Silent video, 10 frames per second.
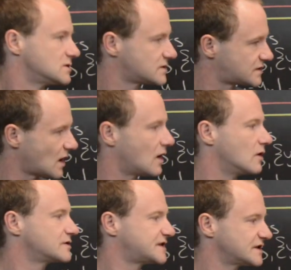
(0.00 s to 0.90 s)

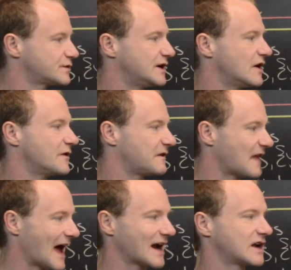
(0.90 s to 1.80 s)
So since we know that
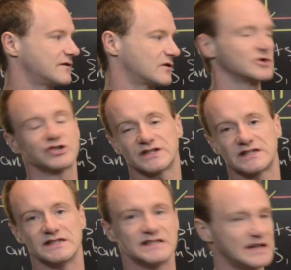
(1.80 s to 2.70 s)
that converges
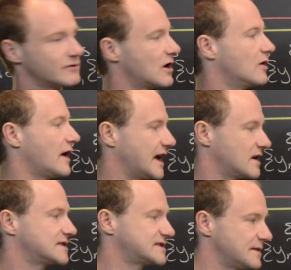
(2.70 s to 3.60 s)
to zero
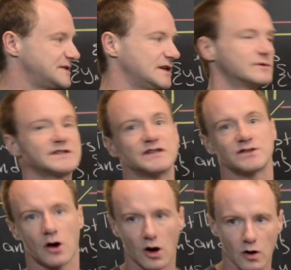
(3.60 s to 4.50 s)
and
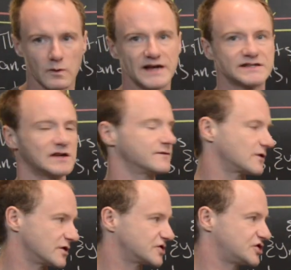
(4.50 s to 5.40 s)
subsequences always
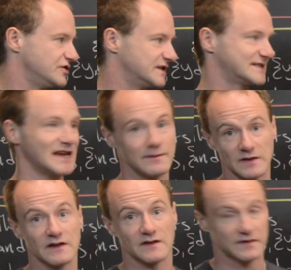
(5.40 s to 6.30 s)
converge to the same
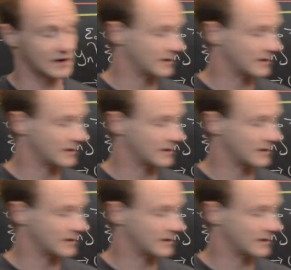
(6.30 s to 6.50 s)
thing that